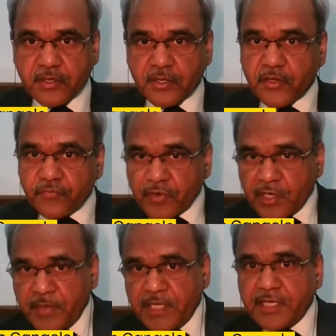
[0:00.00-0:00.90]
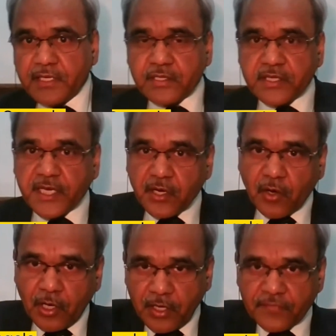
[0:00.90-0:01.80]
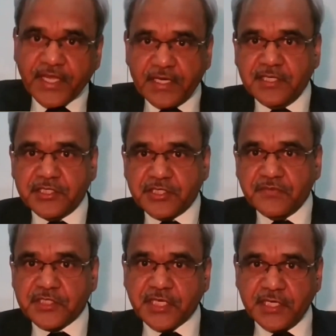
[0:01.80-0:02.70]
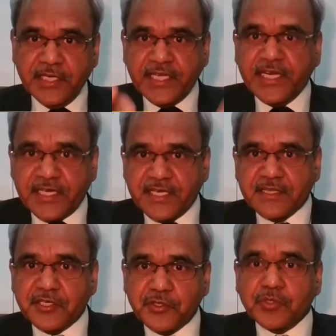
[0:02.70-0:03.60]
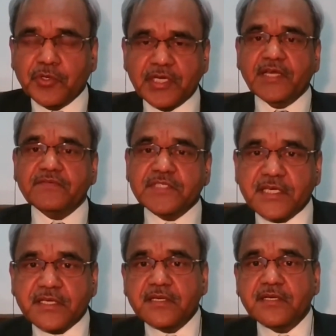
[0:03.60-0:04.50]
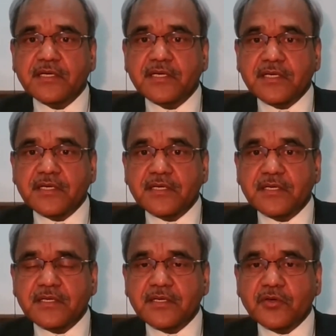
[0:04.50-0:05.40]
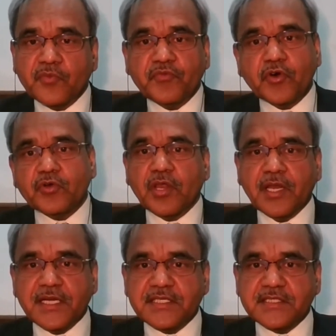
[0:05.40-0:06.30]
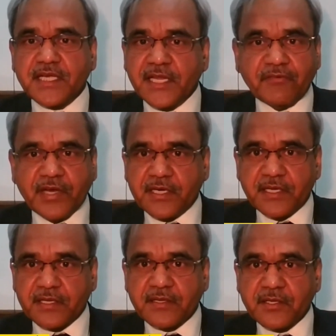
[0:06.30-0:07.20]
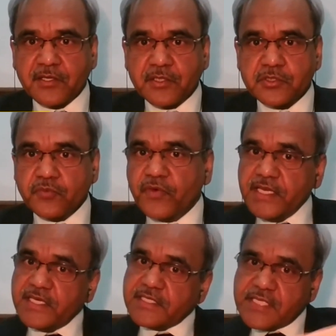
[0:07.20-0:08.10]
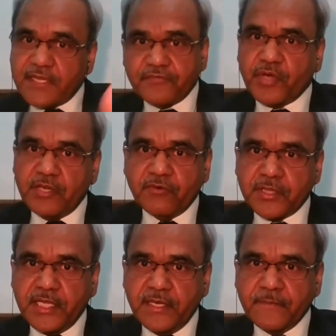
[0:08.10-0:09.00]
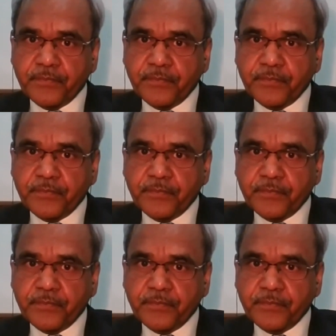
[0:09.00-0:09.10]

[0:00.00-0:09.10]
if remaining, they are all of that nature which are indicating that you don't have, say, group 4 qualities adequately. So while he has left 12 only,